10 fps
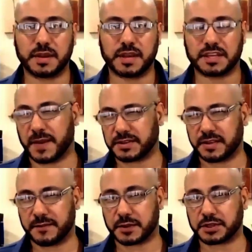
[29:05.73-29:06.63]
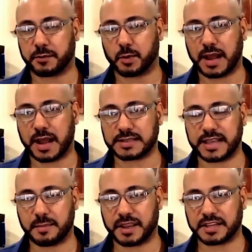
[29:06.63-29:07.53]
especially if it's shareable
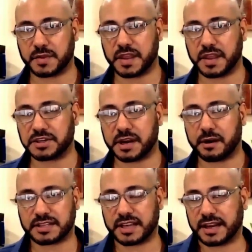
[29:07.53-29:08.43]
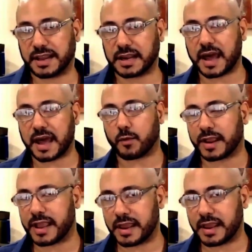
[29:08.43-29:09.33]
content, because when they share it, it's going to get a lot of
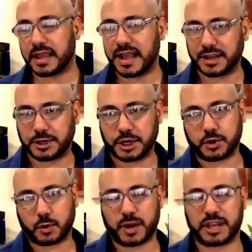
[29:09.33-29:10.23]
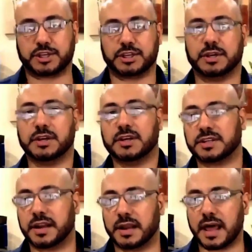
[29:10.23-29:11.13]
organic additional reach,
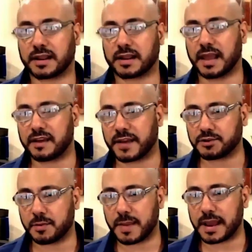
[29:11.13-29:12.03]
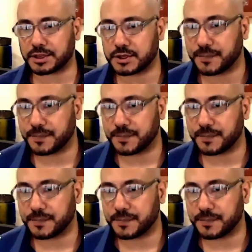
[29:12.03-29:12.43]
with a lot of extra mileage.